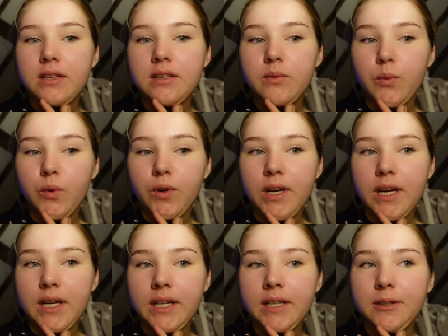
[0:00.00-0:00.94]
this
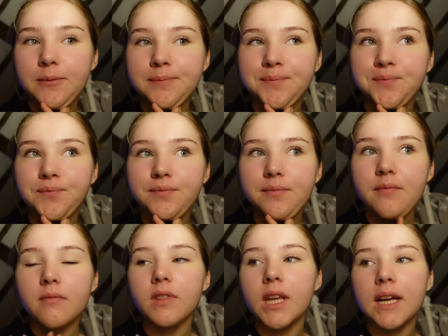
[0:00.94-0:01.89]
morning.
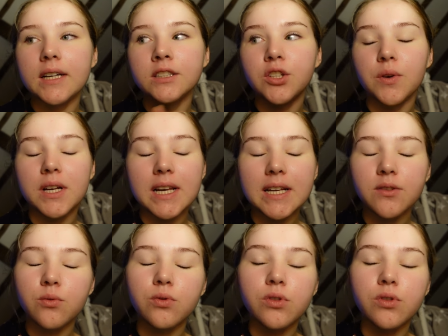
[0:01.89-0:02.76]
Do a little